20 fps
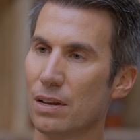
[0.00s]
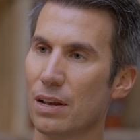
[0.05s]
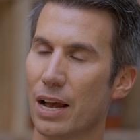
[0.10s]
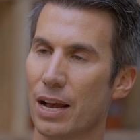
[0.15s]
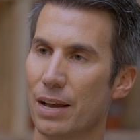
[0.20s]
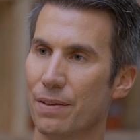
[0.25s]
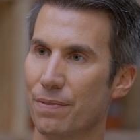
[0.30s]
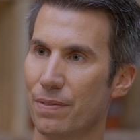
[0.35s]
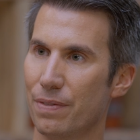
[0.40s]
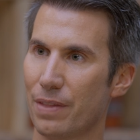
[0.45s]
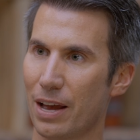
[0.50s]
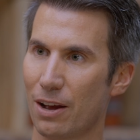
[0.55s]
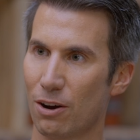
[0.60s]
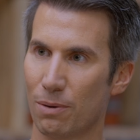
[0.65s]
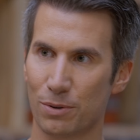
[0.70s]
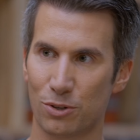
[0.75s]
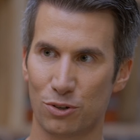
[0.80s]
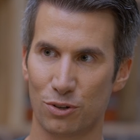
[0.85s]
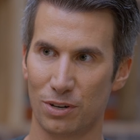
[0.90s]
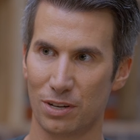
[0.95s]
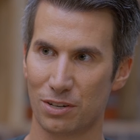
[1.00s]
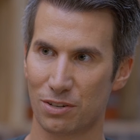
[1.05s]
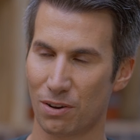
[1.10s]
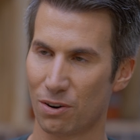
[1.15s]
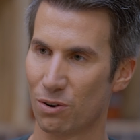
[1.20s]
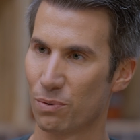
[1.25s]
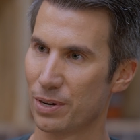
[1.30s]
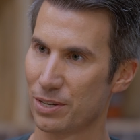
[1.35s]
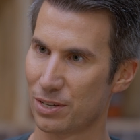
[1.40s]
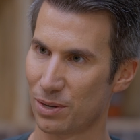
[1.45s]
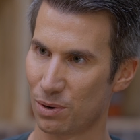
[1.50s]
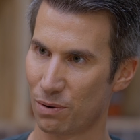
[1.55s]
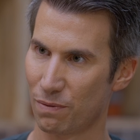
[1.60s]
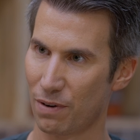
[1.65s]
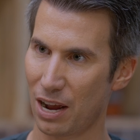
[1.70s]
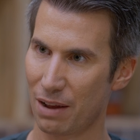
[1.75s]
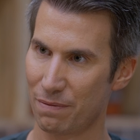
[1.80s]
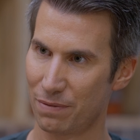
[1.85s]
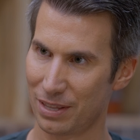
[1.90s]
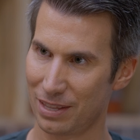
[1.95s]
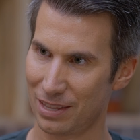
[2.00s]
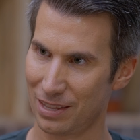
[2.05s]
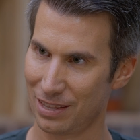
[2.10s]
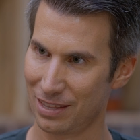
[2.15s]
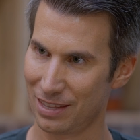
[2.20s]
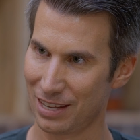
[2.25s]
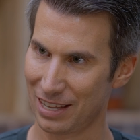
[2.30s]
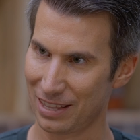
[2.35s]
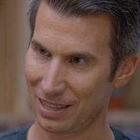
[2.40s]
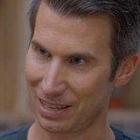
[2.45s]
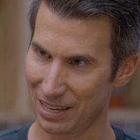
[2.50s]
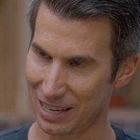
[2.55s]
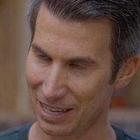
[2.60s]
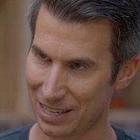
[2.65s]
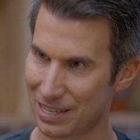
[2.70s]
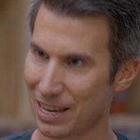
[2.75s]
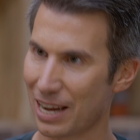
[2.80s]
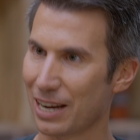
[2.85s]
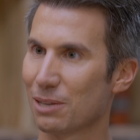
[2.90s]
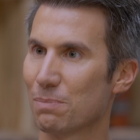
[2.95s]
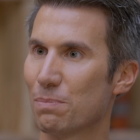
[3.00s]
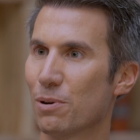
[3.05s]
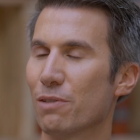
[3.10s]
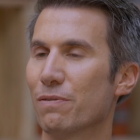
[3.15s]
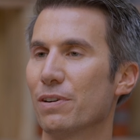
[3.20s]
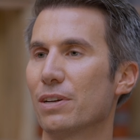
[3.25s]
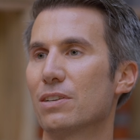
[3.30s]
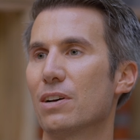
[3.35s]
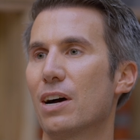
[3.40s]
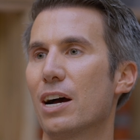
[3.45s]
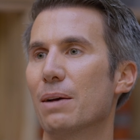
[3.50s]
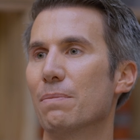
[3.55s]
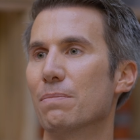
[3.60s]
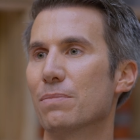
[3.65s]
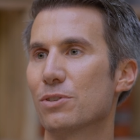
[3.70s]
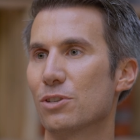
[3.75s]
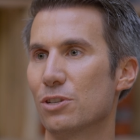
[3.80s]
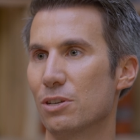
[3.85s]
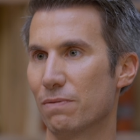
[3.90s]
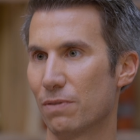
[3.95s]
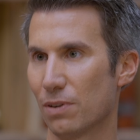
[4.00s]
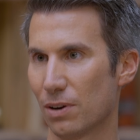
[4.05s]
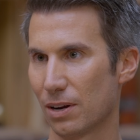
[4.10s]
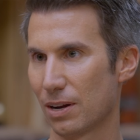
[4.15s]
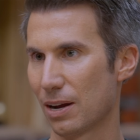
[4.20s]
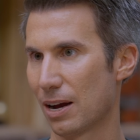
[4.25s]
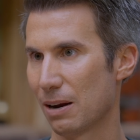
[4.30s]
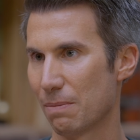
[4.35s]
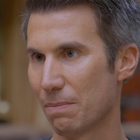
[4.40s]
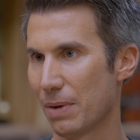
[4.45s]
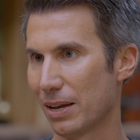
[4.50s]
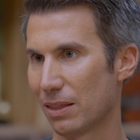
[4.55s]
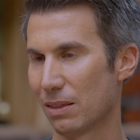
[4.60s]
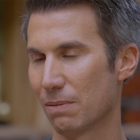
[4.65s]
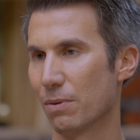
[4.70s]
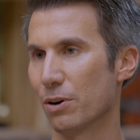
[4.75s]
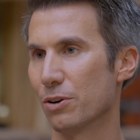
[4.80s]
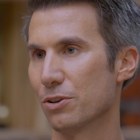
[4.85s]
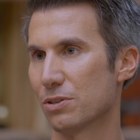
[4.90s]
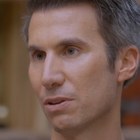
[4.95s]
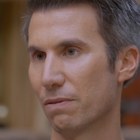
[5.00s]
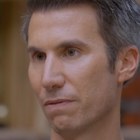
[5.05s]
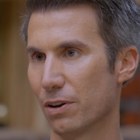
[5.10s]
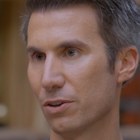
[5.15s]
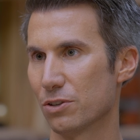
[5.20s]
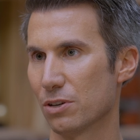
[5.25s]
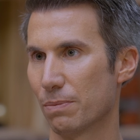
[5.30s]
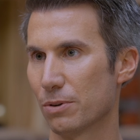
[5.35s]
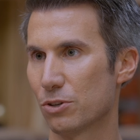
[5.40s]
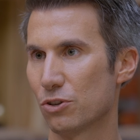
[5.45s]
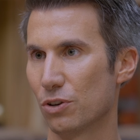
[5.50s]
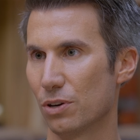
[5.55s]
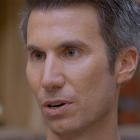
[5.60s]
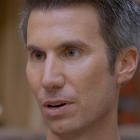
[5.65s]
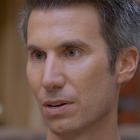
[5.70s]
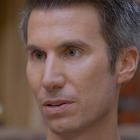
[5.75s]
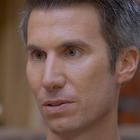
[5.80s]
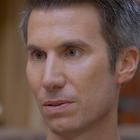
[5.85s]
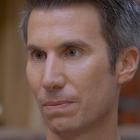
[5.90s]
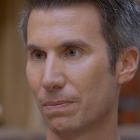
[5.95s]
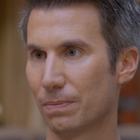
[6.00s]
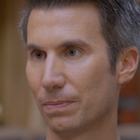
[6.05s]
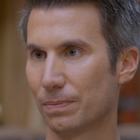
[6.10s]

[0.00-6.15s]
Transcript: And that opportunity is not always going to arrive at the exact perfect time. So you've got to kind of make the most of those opportunities.